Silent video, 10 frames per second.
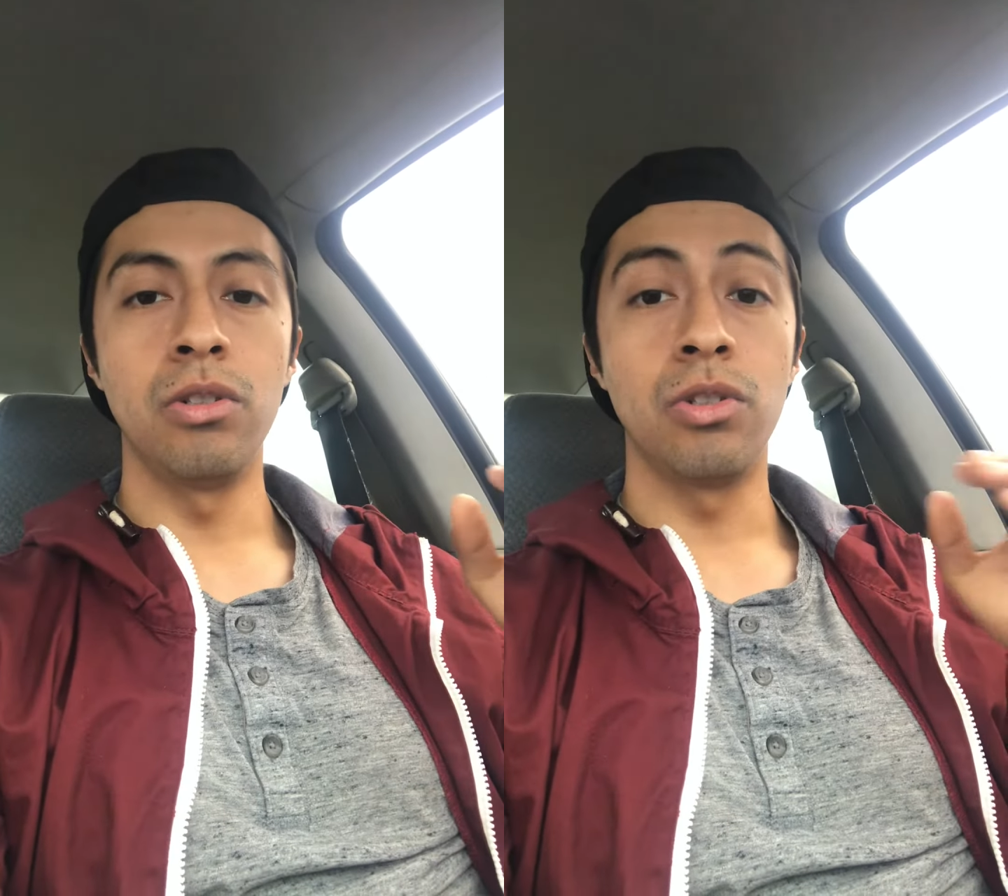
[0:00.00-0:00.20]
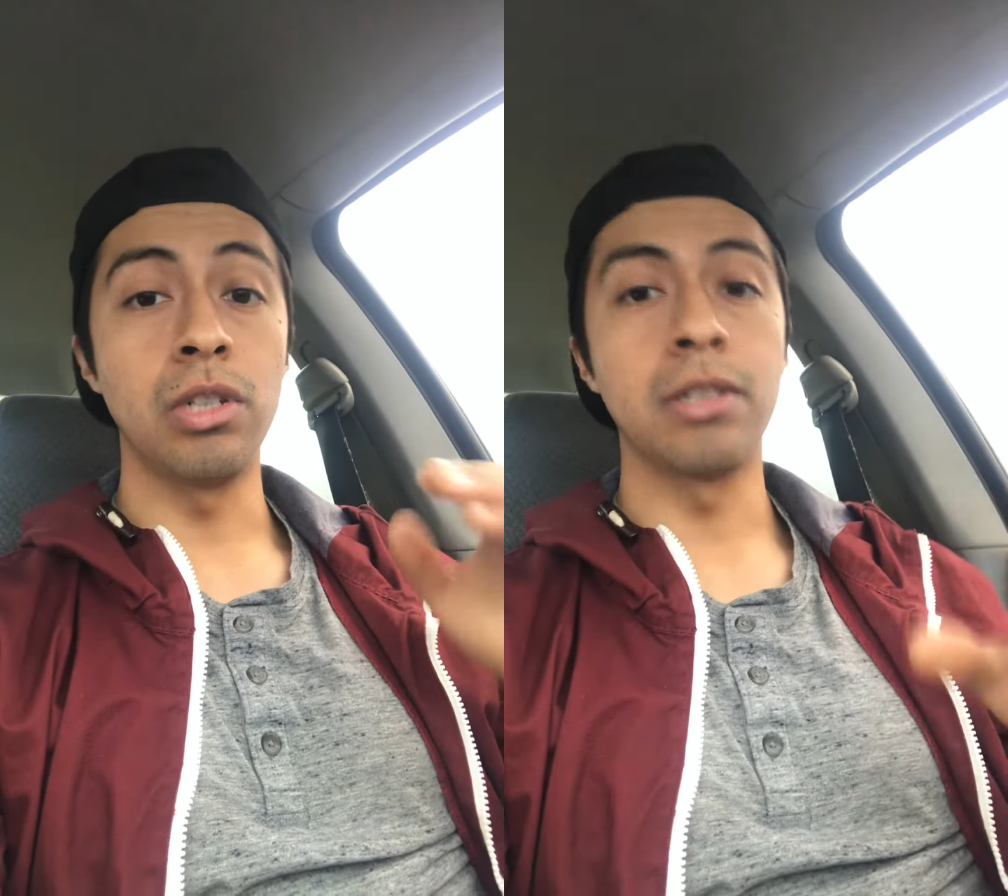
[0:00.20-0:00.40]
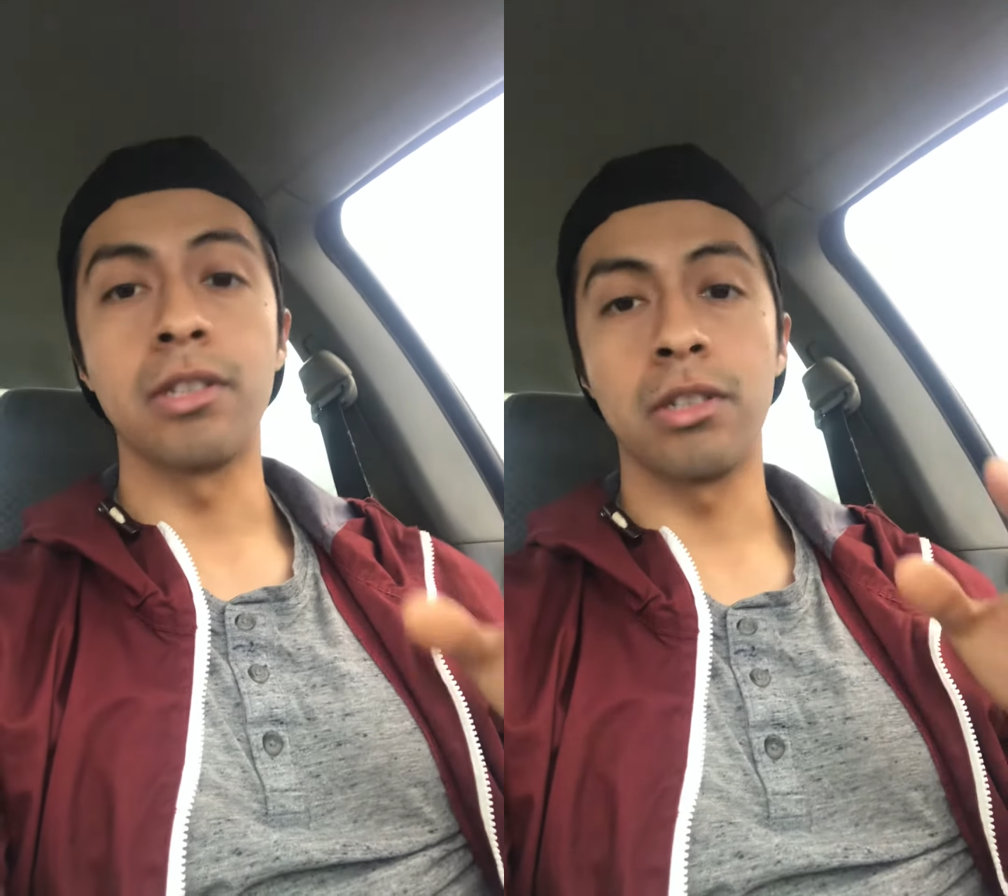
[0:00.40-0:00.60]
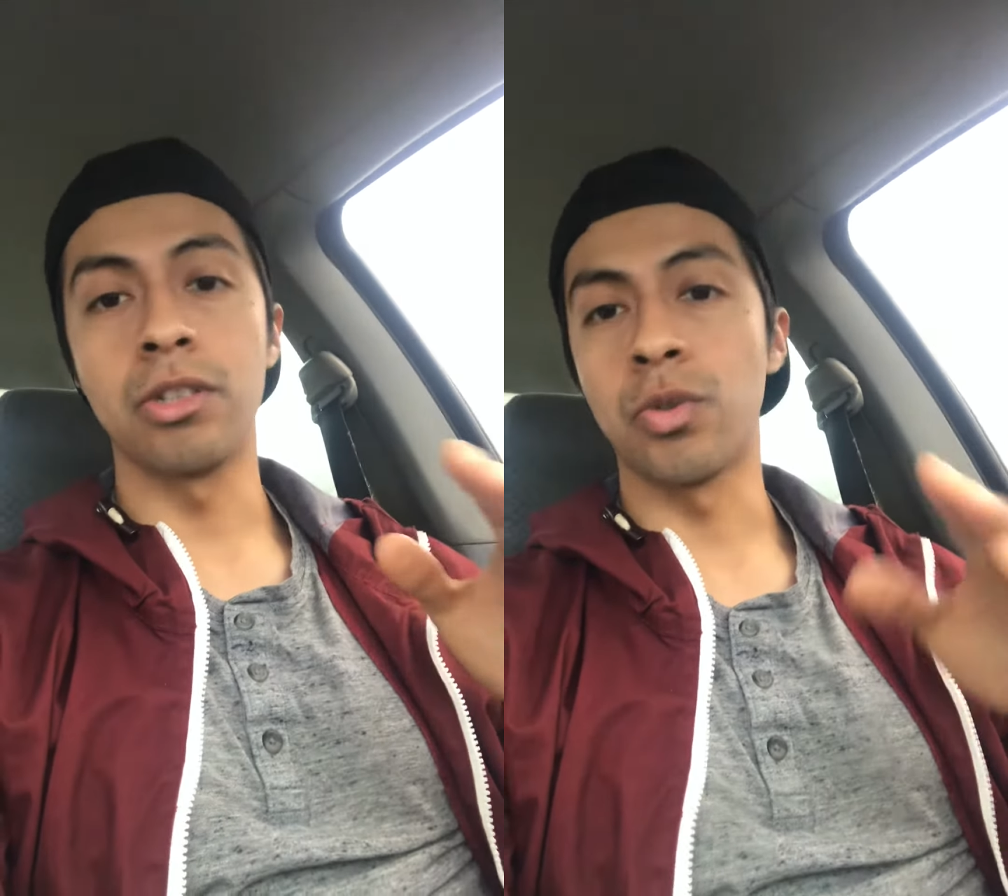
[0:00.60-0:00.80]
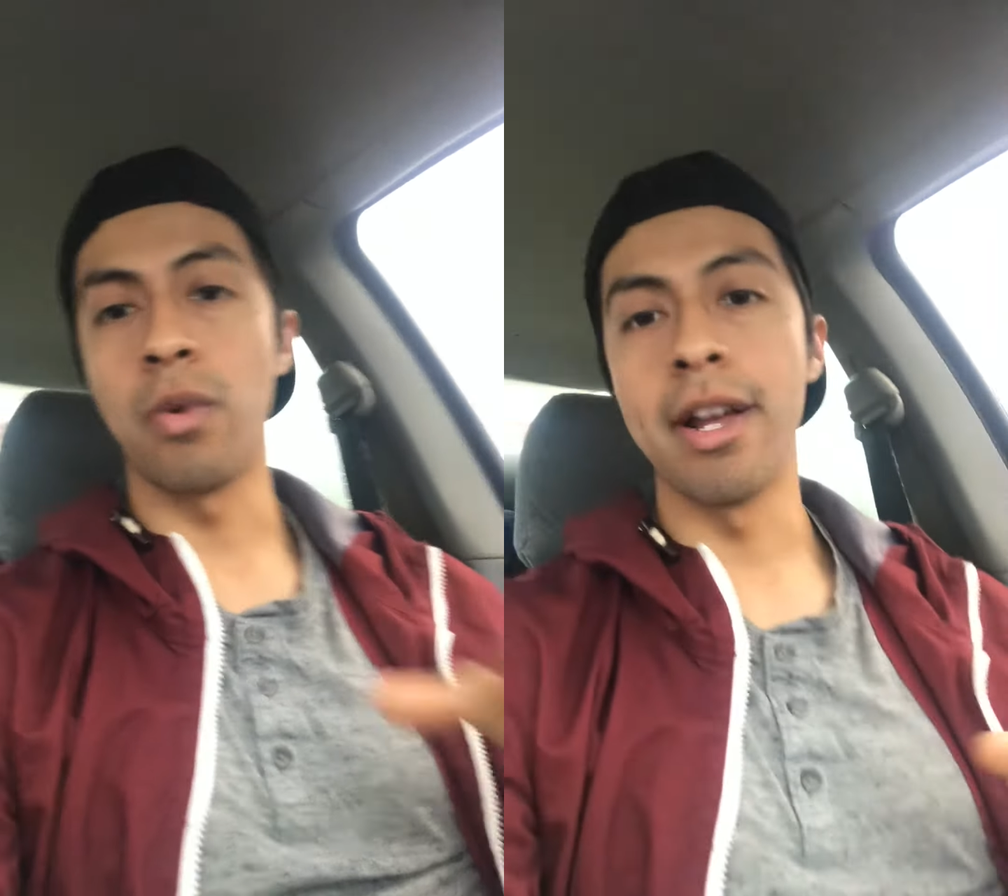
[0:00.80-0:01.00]
Jesus
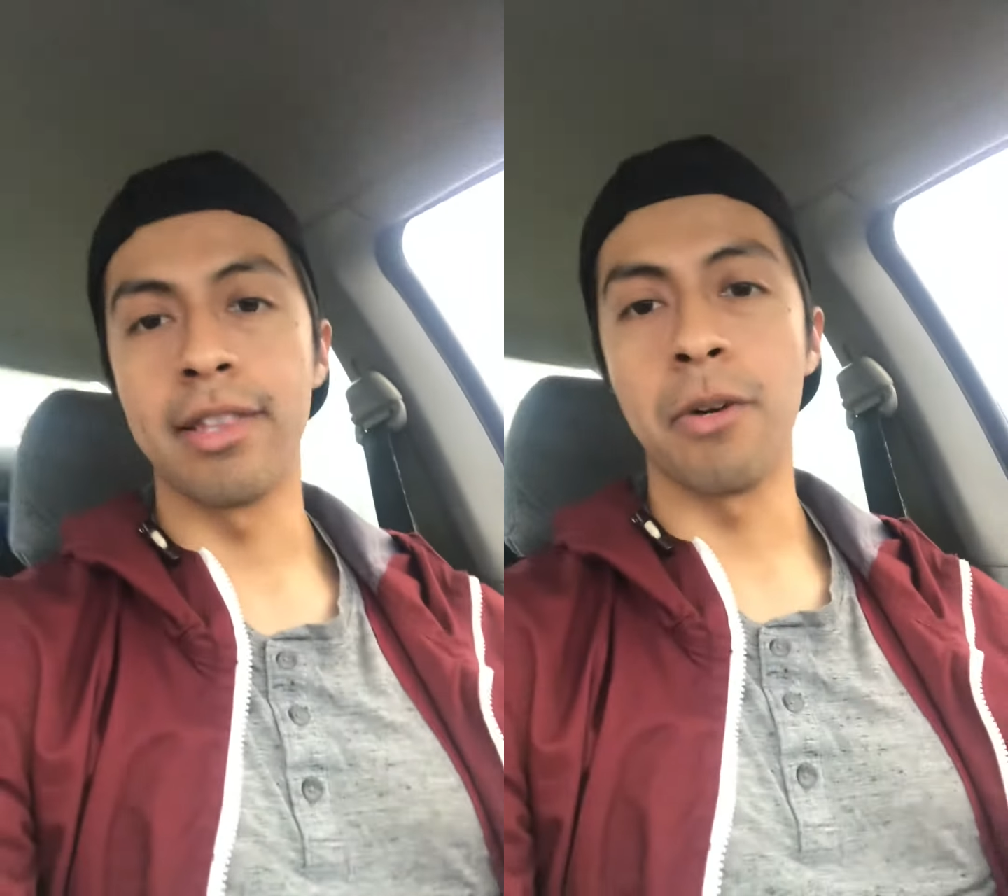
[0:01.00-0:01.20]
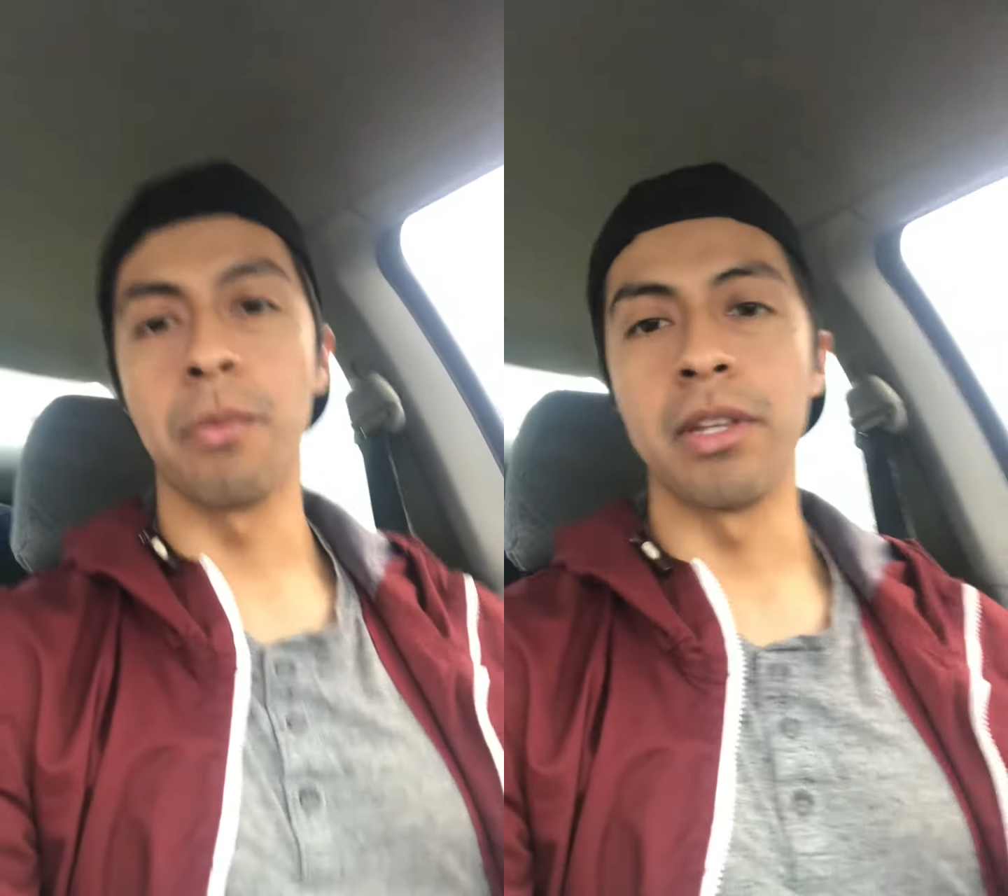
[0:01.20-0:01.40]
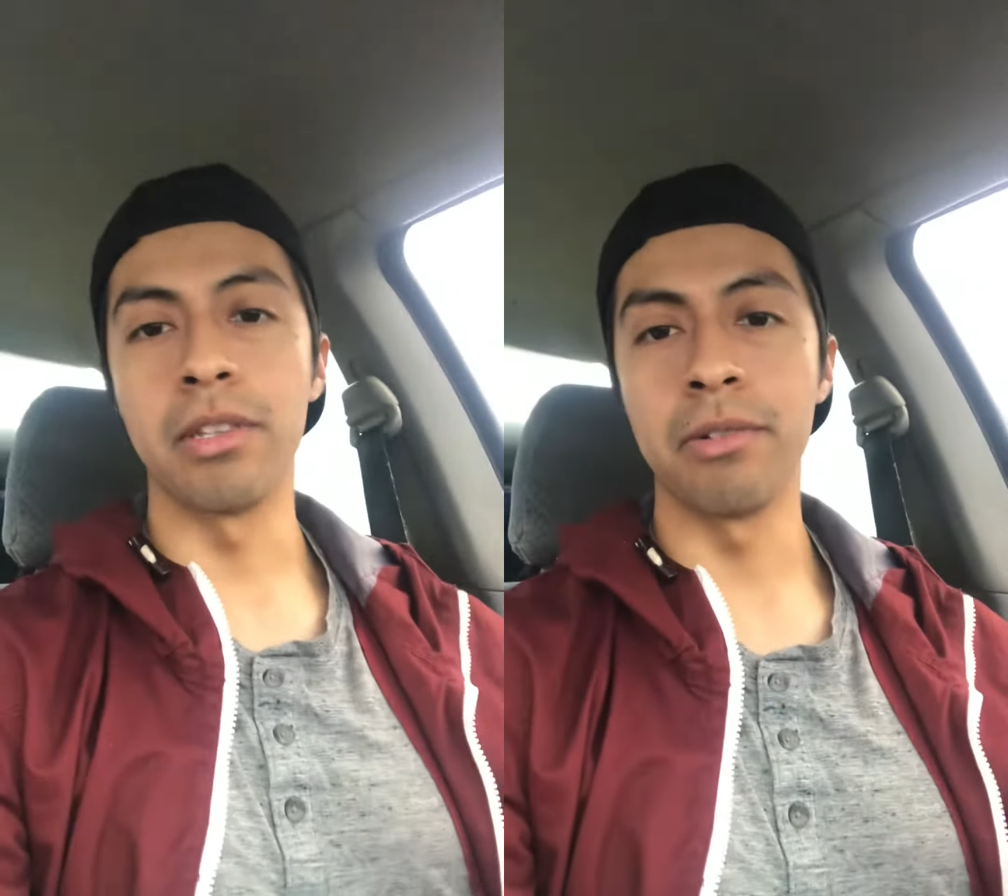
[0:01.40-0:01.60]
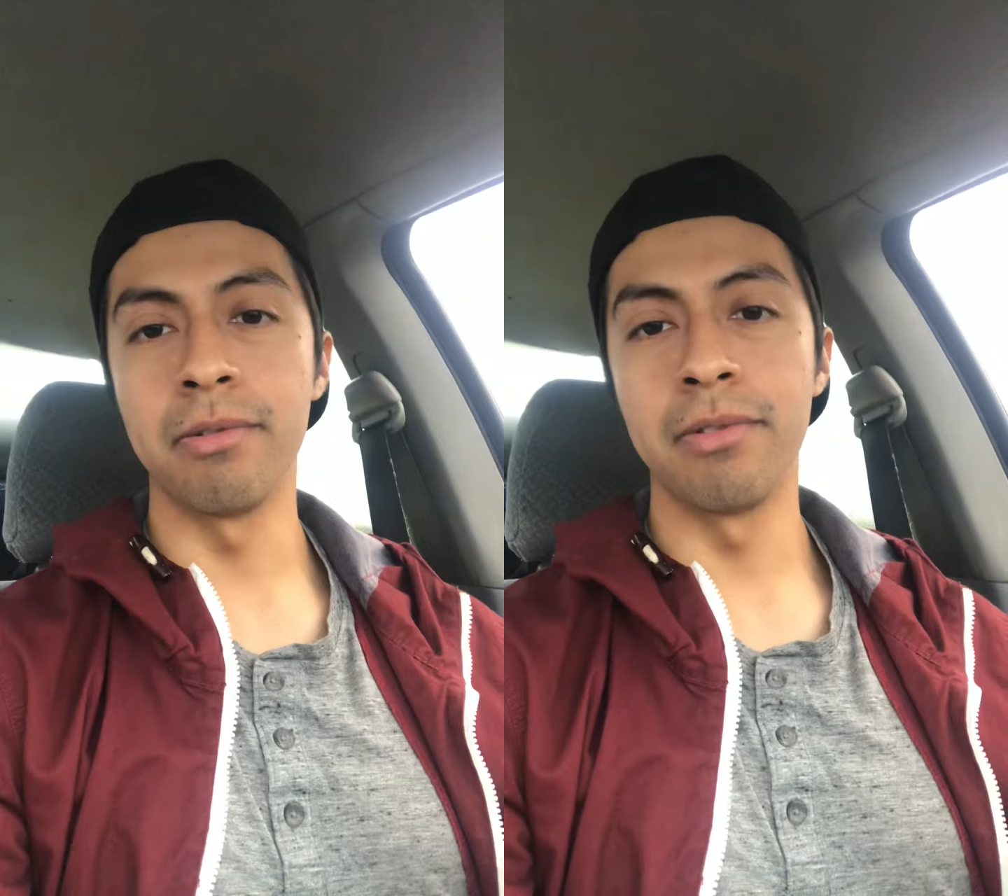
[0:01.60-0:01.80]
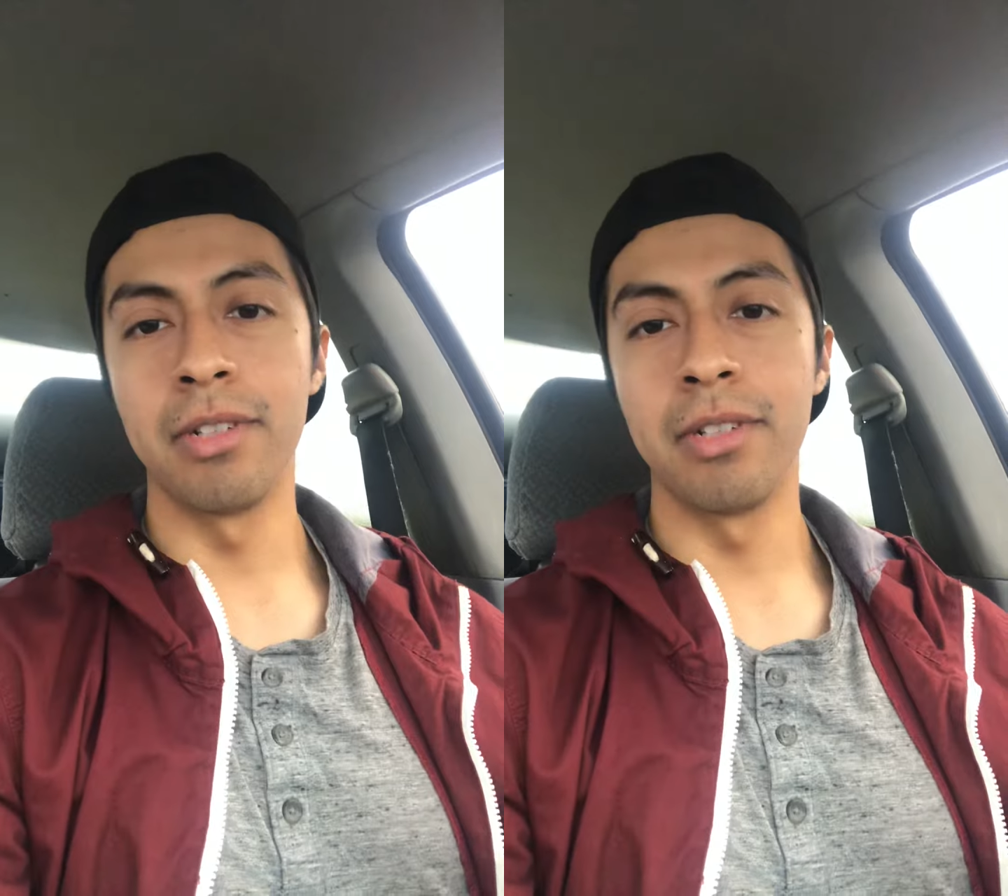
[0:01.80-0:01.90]
is right there with you.